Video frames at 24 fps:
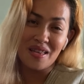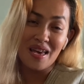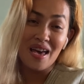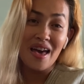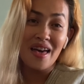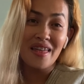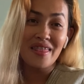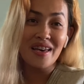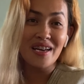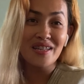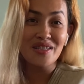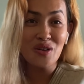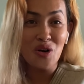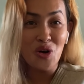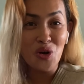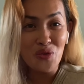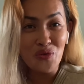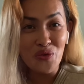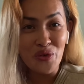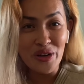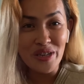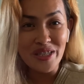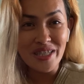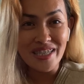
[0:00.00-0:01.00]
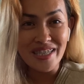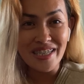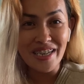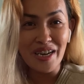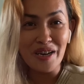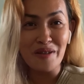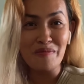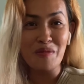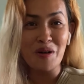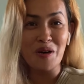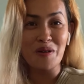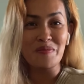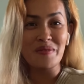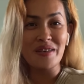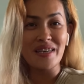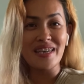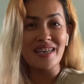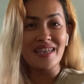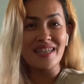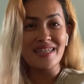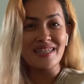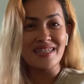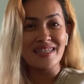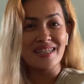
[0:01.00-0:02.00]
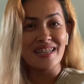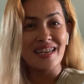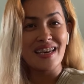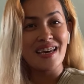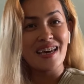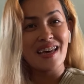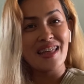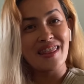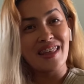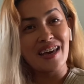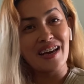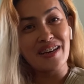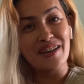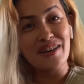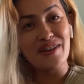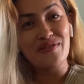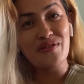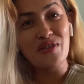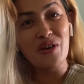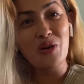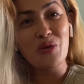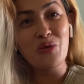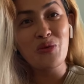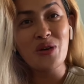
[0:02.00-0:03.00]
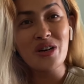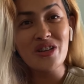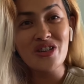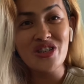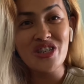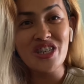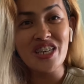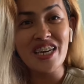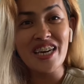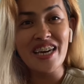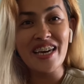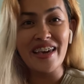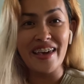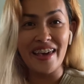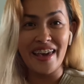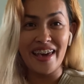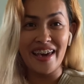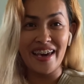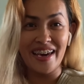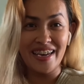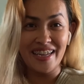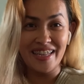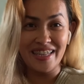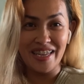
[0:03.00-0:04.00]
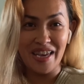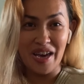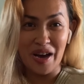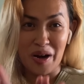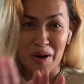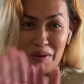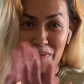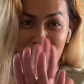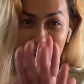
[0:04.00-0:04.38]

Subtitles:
That's all for today, mommies. Thank you for watching and happy